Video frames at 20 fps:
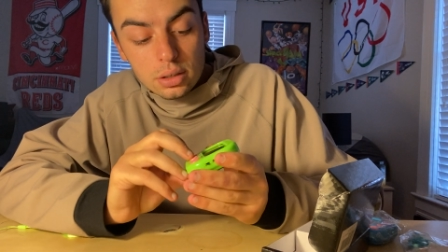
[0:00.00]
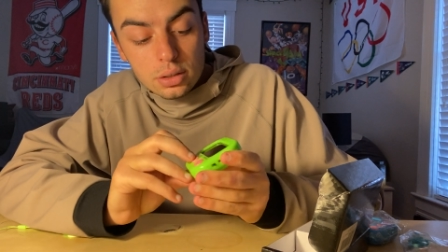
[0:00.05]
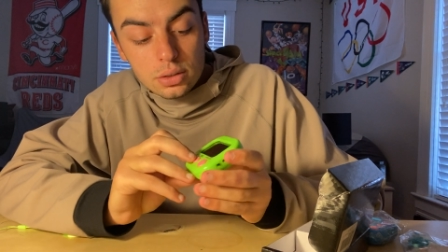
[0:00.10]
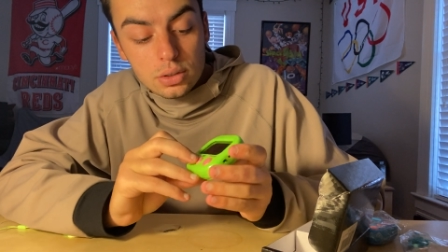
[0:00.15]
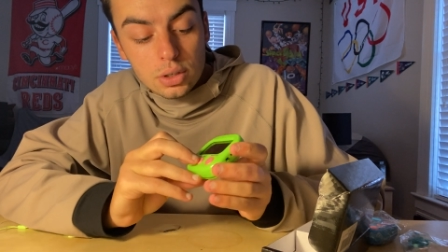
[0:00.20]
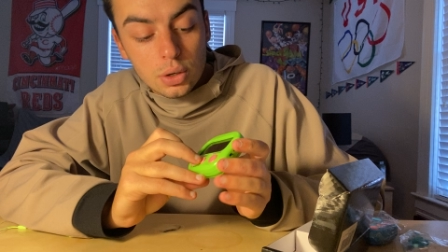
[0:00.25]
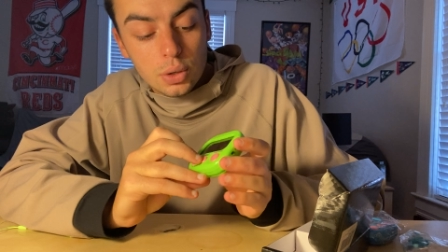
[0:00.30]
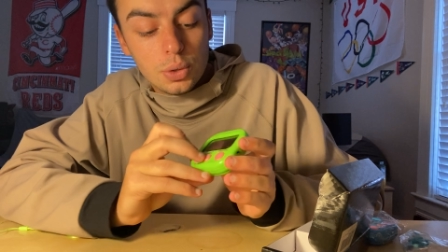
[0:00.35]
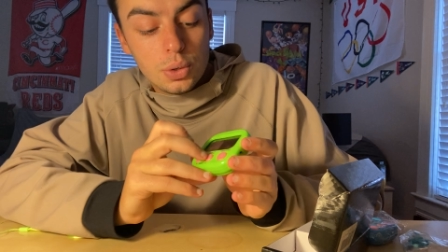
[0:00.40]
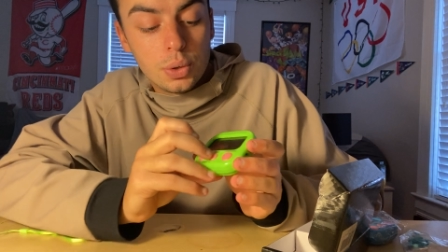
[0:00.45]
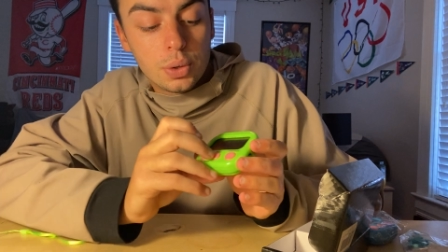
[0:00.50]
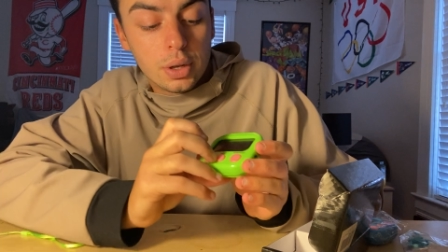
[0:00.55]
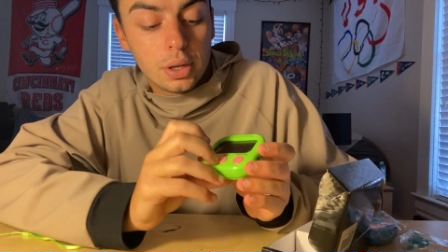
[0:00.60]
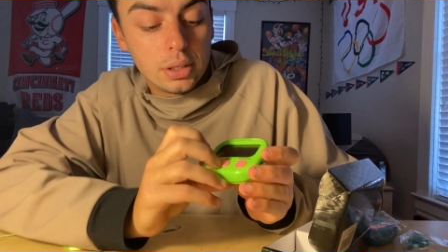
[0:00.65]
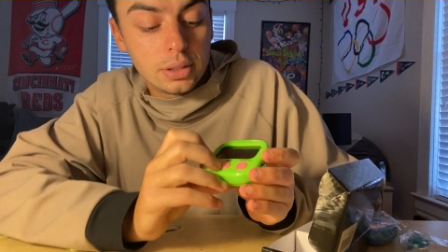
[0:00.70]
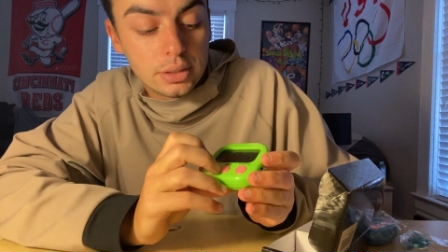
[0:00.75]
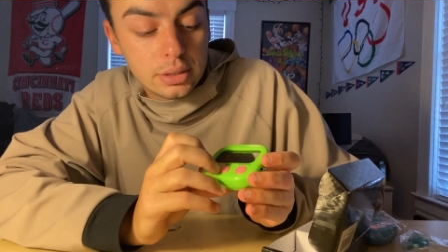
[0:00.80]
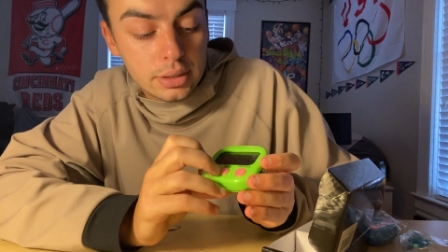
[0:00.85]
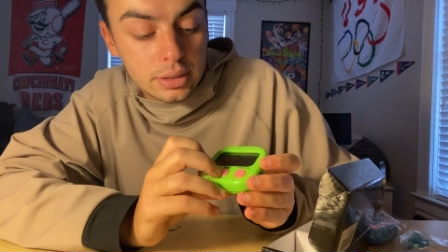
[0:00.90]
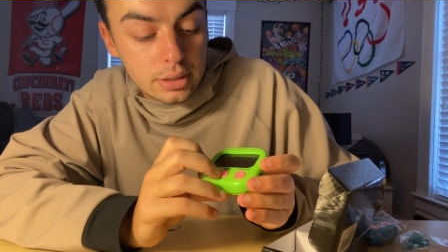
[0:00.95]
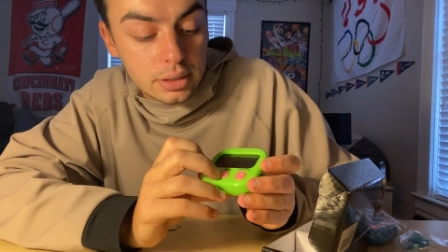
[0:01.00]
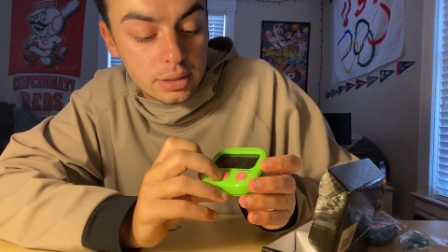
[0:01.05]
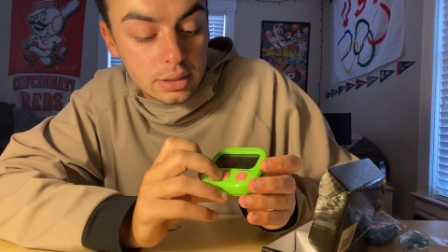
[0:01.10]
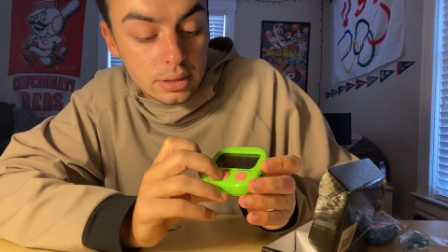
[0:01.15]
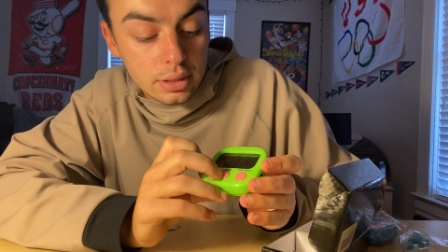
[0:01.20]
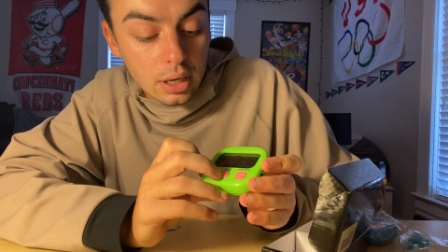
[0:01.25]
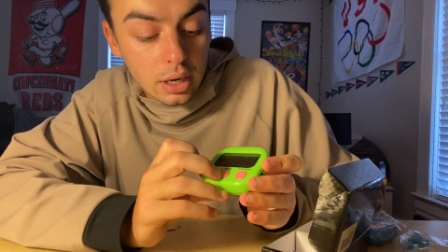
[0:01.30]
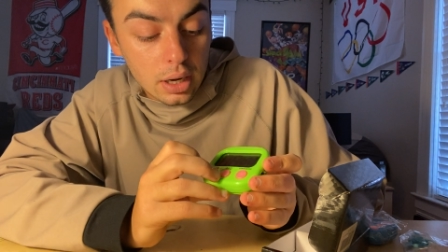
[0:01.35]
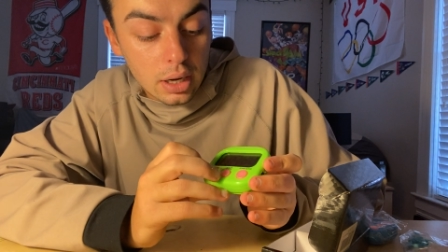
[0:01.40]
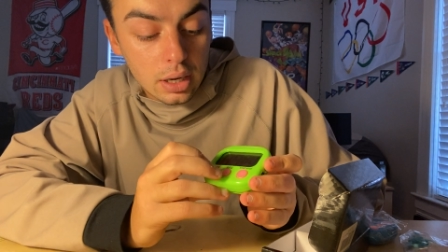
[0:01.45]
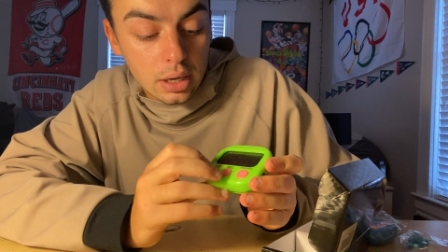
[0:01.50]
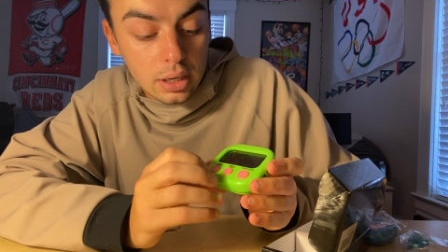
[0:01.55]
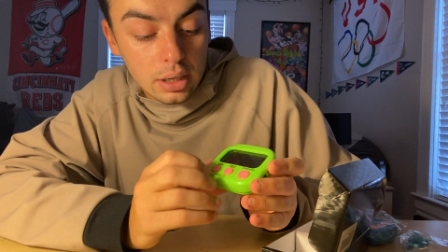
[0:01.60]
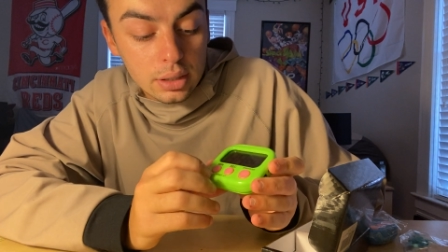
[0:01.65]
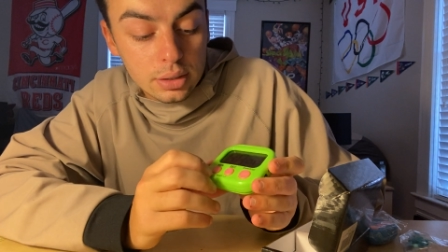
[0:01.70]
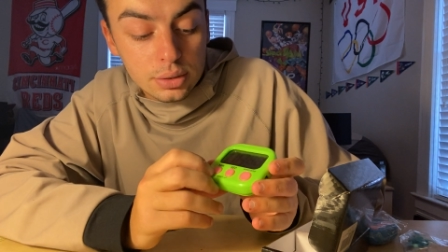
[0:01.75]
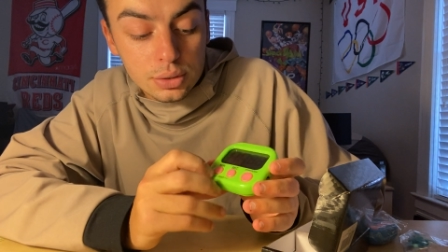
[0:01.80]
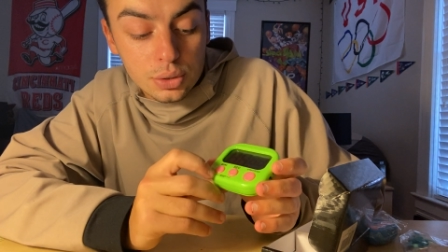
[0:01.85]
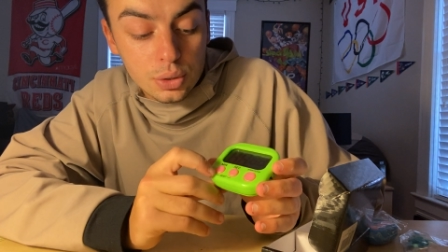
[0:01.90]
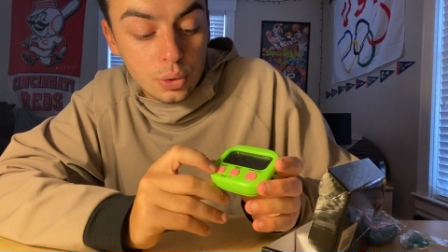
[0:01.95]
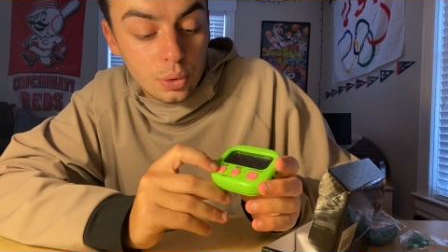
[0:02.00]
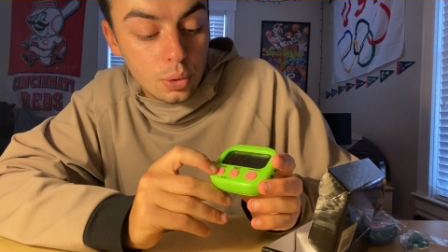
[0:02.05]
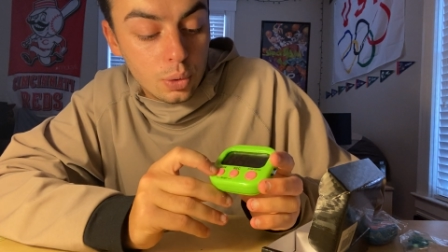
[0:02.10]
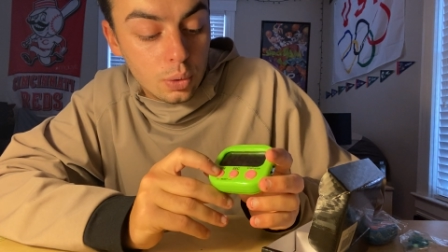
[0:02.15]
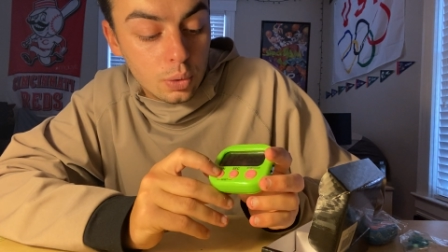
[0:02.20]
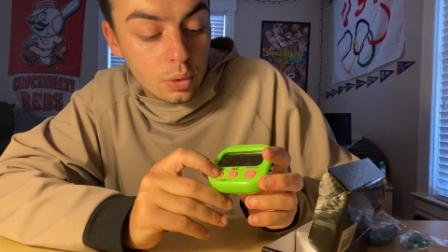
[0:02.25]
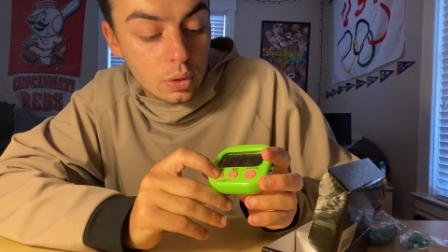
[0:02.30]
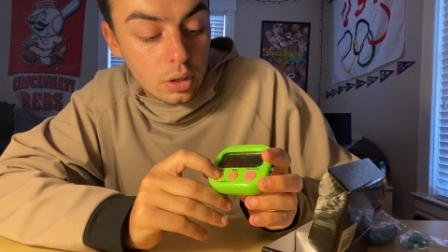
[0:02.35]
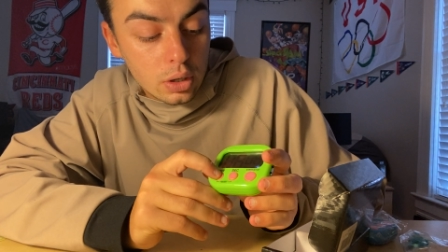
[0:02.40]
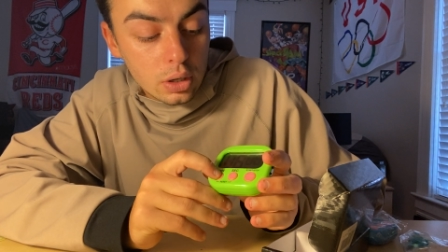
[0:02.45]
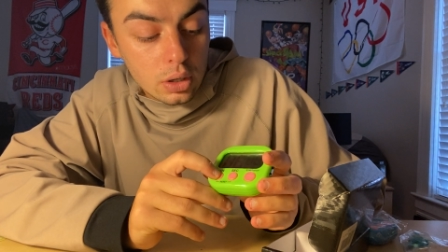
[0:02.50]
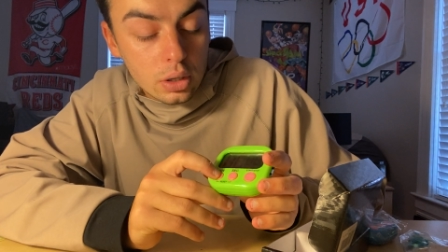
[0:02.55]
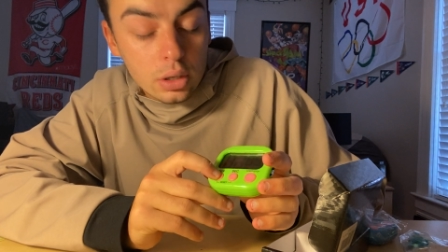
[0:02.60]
So you can uh, do,